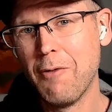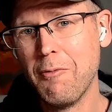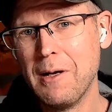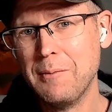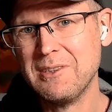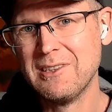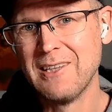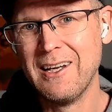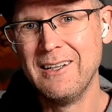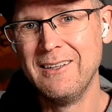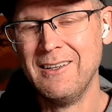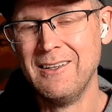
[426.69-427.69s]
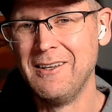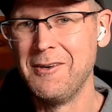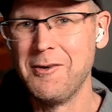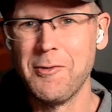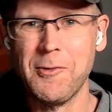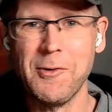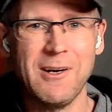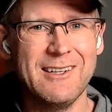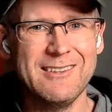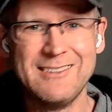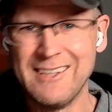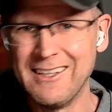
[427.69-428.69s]
website or
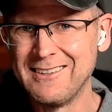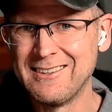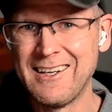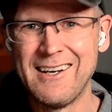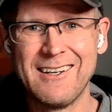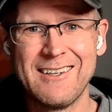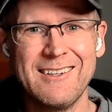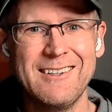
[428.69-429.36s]
on TikTok,